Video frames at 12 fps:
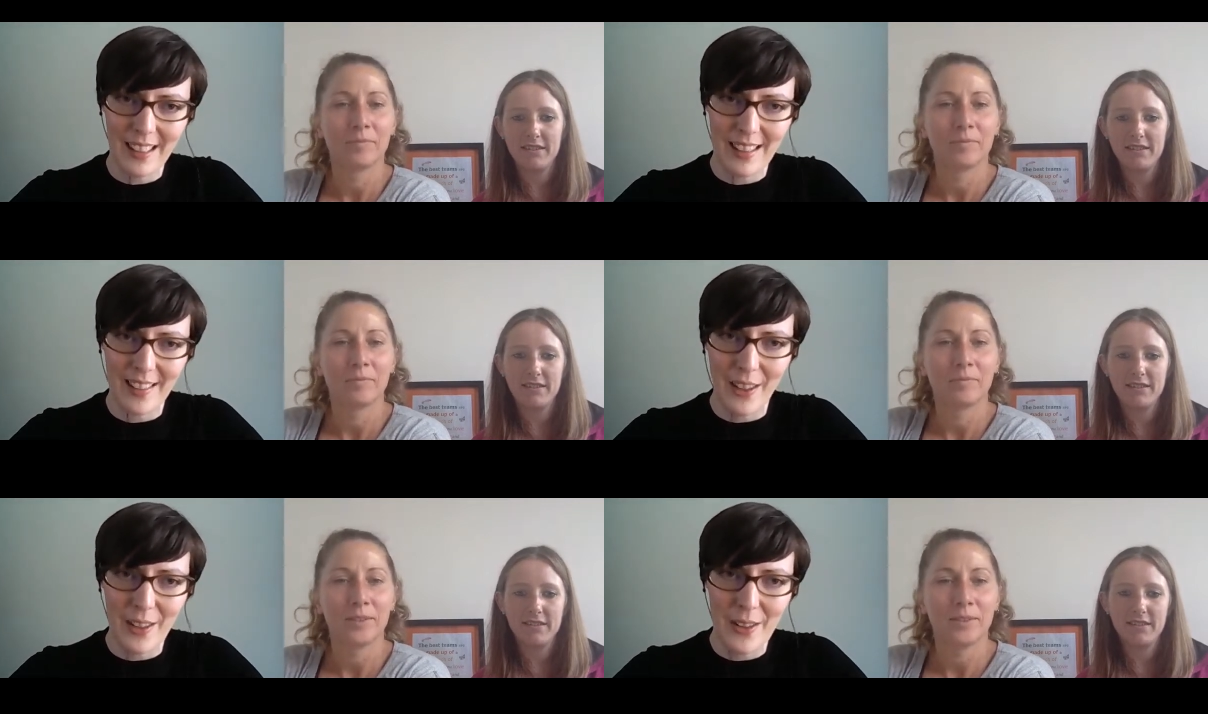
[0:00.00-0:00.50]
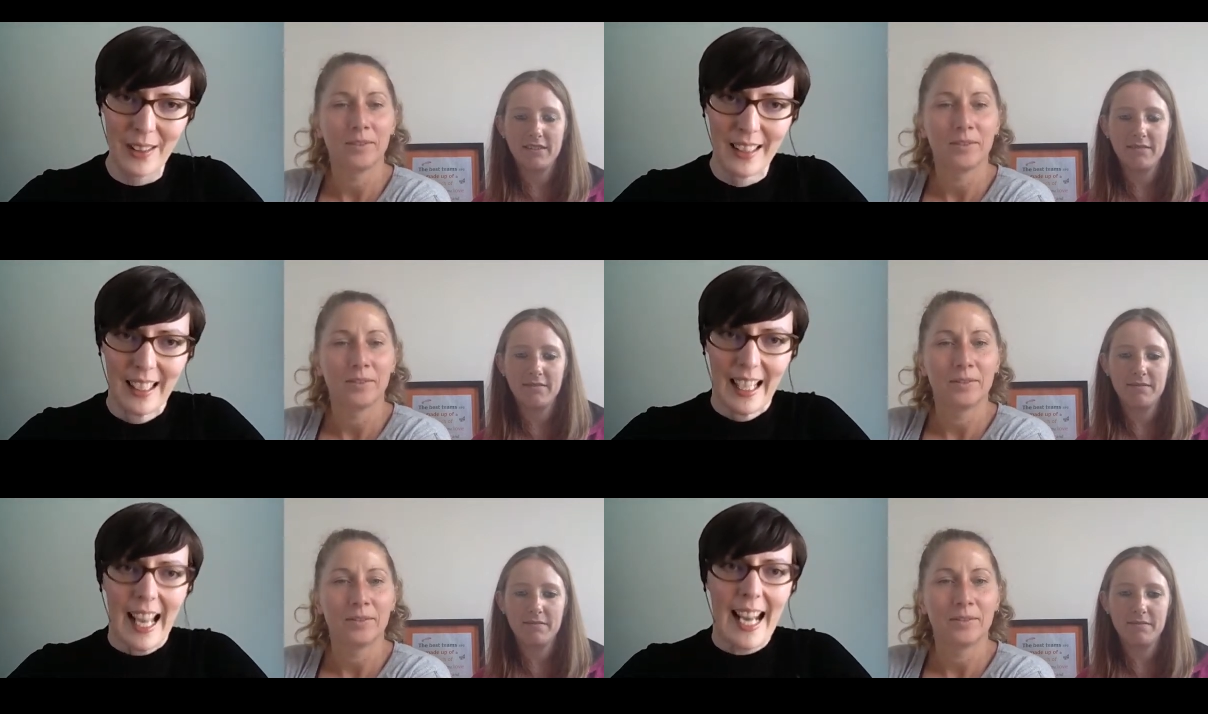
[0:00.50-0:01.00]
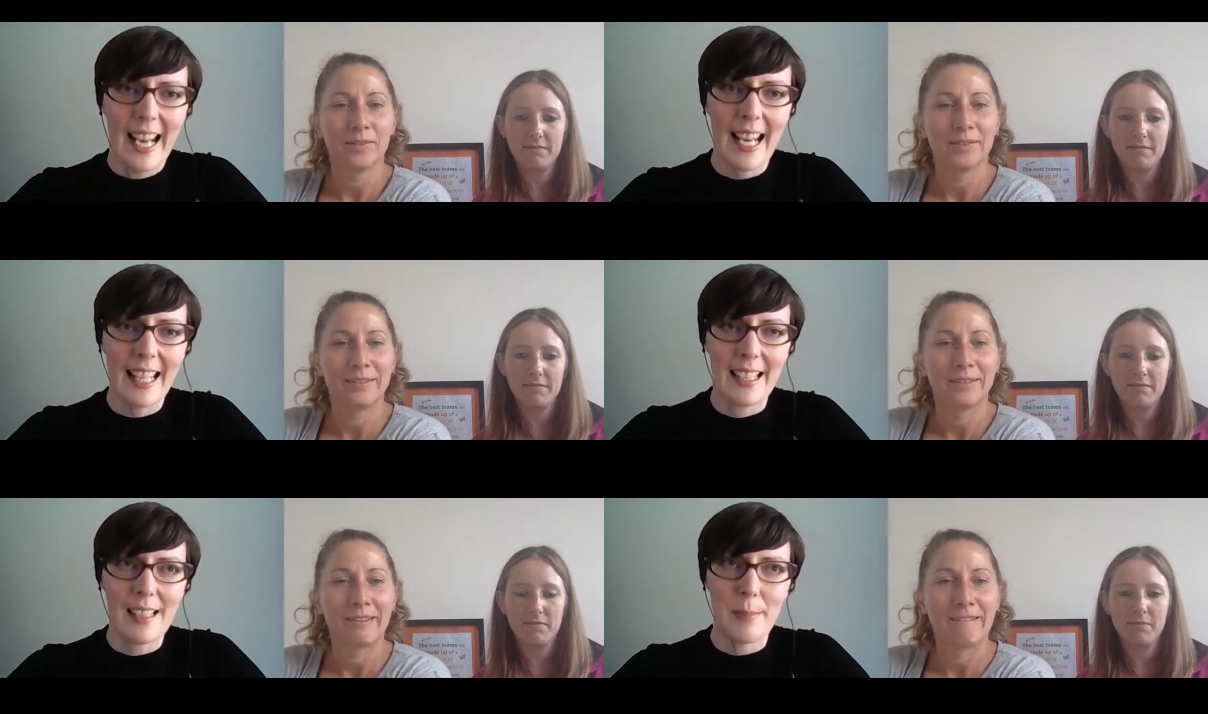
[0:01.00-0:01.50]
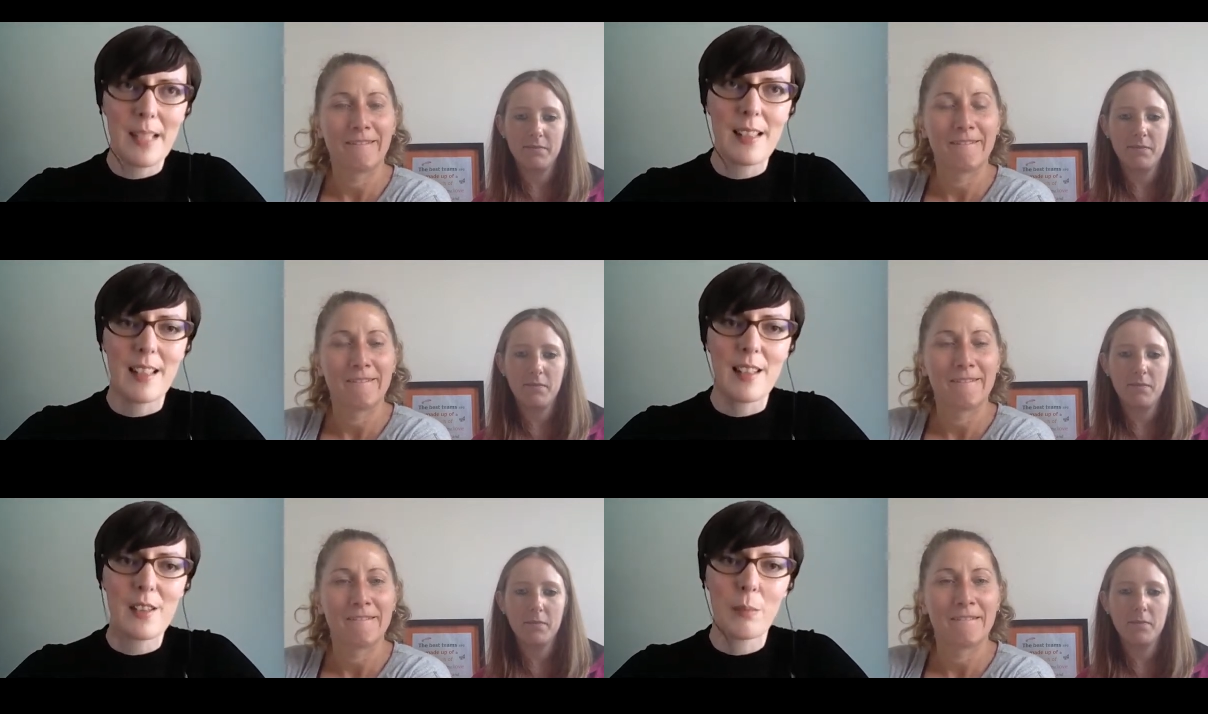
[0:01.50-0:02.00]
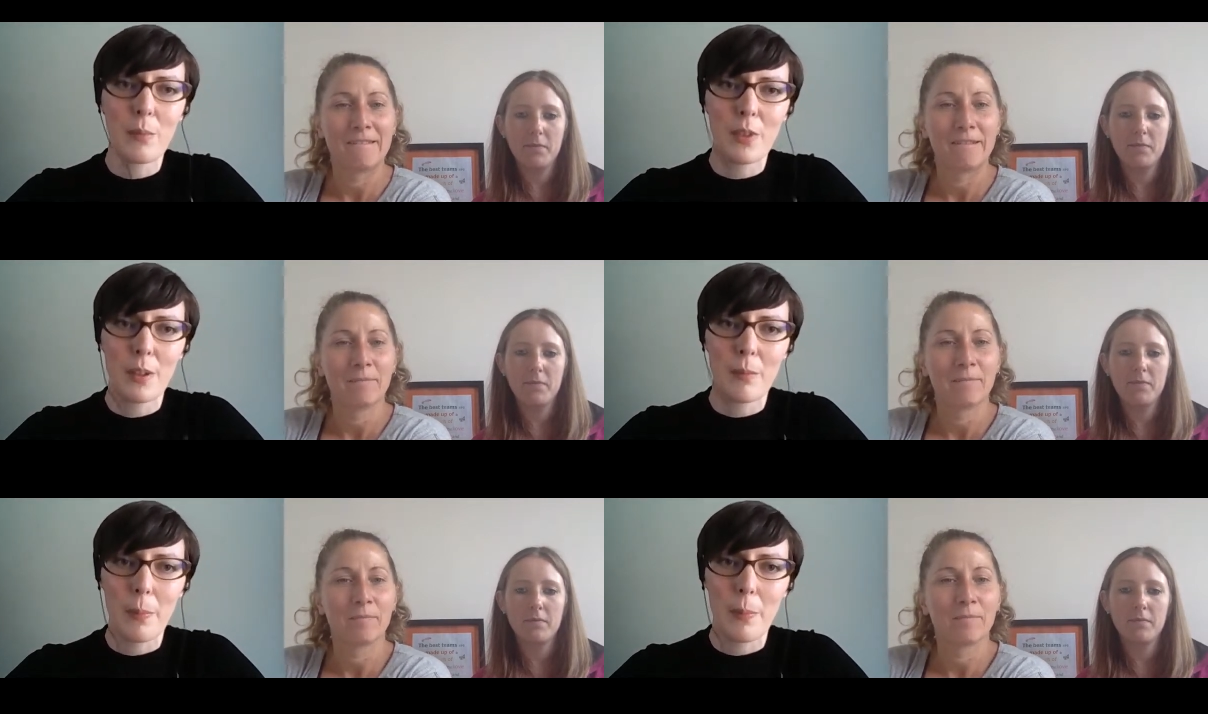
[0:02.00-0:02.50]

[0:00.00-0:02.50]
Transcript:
Speaker 1: So that basically sums up